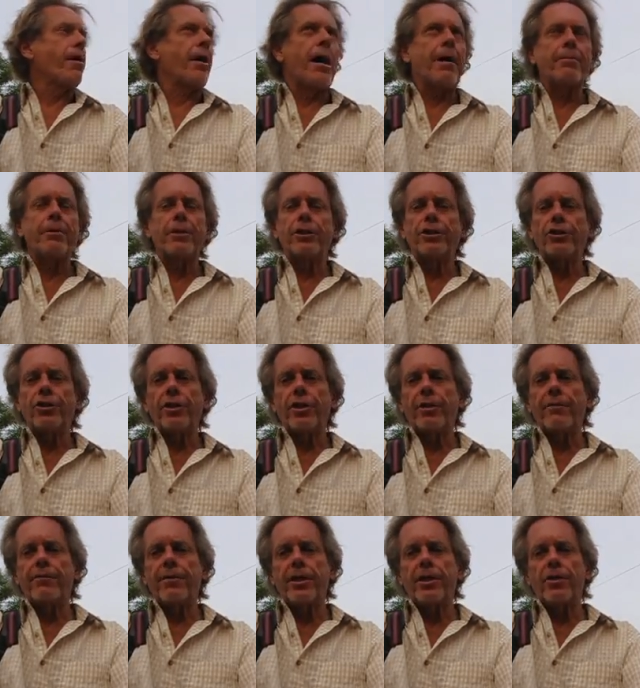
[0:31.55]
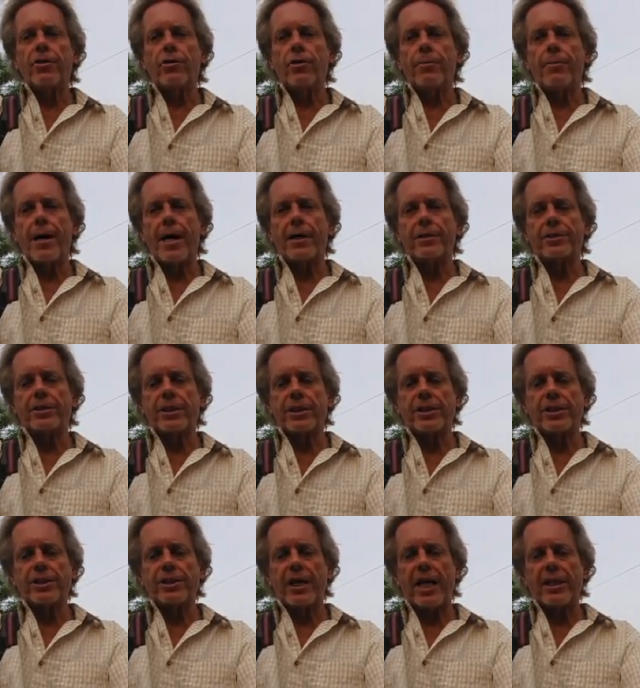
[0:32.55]
I'm going to show you a video about the
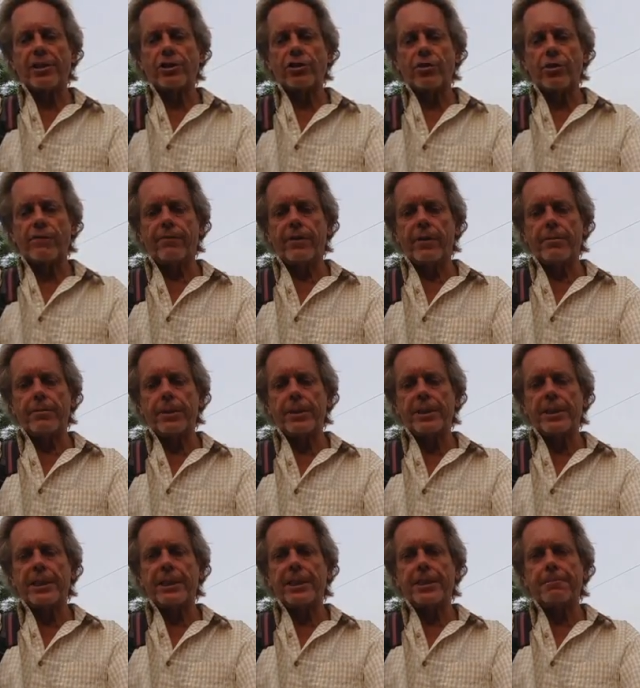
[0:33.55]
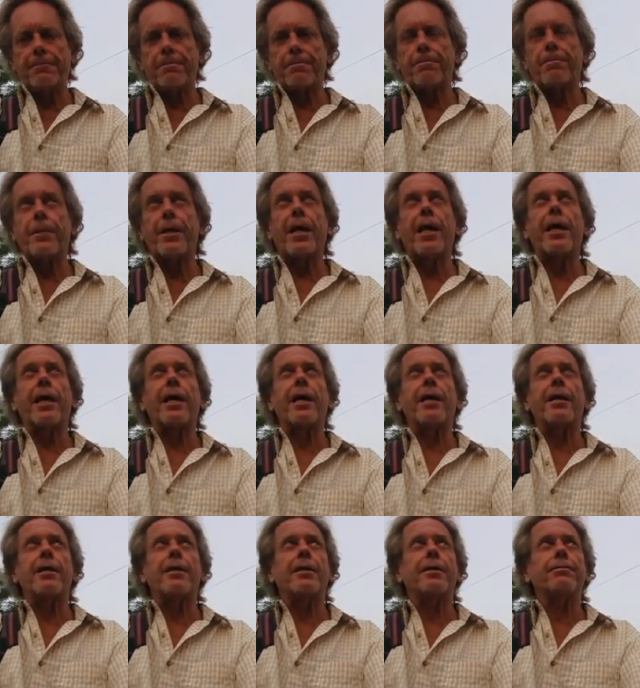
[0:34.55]
Statue of Liberty.
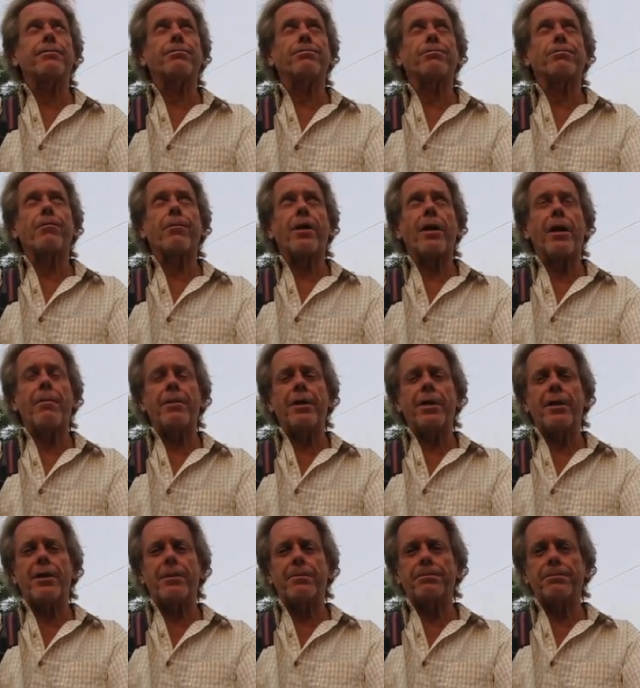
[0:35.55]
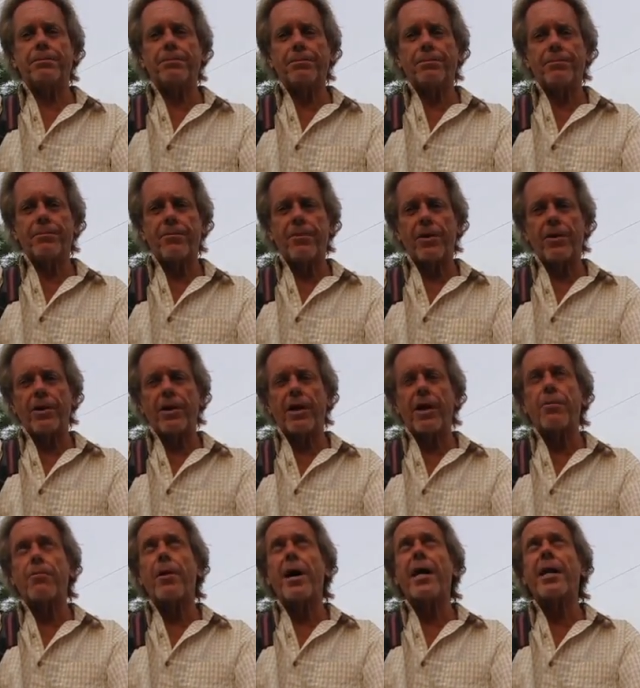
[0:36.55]
And I'm in a very
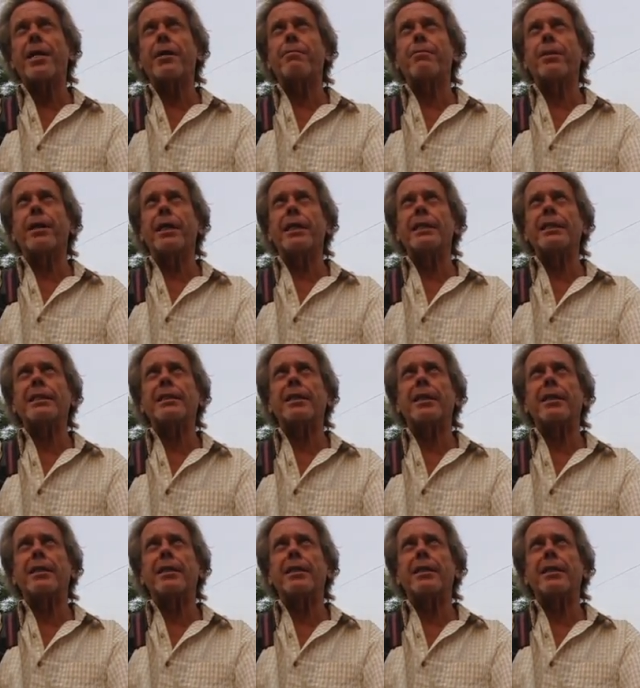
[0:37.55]
ironic place.